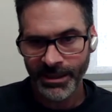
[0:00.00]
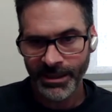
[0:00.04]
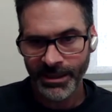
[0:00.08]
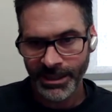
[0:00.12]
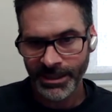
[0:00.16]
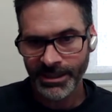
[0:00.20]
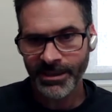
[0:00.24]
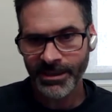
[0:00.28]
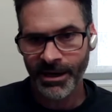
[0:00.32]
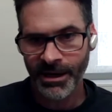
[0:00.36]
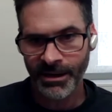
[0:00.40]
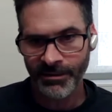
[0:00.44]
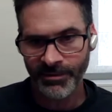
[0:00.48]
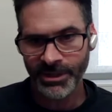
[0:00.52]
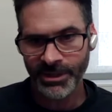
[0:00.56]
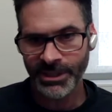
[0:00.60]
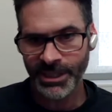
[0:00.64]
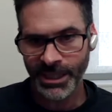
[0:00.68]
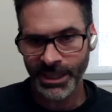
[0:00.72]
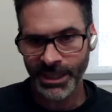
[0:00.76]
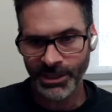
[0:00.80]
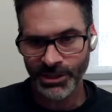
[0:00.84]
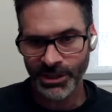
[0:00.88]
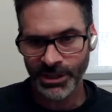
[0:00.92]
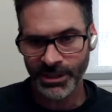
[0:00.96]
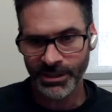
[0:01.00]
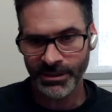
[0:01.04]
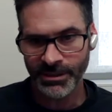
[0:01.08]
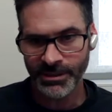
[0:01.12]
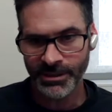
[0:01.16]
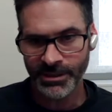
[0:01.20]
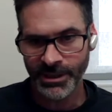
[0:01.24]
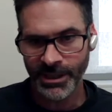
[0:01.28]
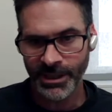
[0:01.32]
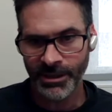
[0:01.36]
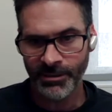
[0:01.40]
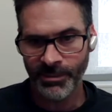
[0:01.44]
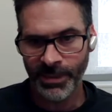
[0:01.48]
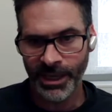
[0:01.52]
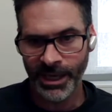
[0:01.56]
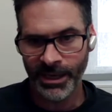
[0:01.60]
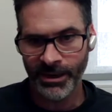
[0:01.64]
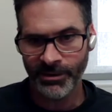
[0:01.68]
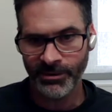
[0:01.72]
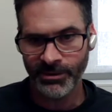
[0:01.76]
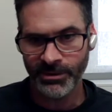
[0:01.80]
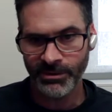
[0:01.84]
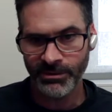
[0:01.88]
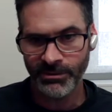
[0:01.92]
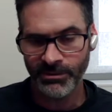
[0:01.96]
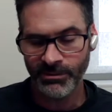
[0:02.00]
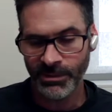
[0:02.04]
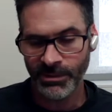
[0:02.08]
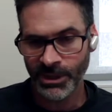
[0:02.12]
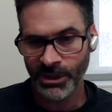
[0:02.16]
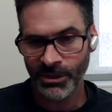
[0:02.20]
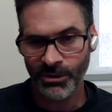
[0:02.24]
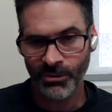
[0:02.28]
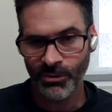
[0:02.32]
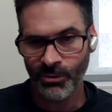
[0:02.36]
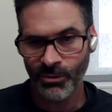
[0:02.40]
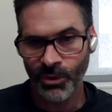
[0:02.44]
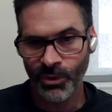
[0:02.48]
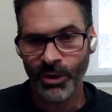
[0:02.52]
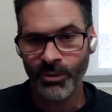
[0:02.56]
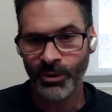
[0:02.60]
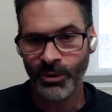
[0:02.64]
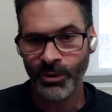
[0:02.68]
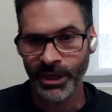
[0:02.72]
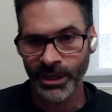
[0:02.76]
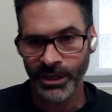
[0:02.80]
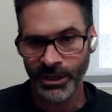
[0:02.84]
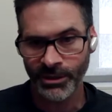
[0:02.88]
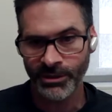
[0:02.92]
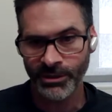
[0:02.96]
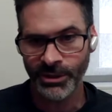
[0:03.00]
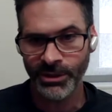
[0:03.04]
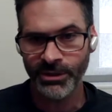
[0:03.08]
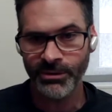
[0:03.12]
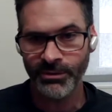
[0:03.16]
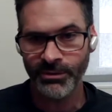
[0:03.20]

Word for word: in these conversations about you know what we're going to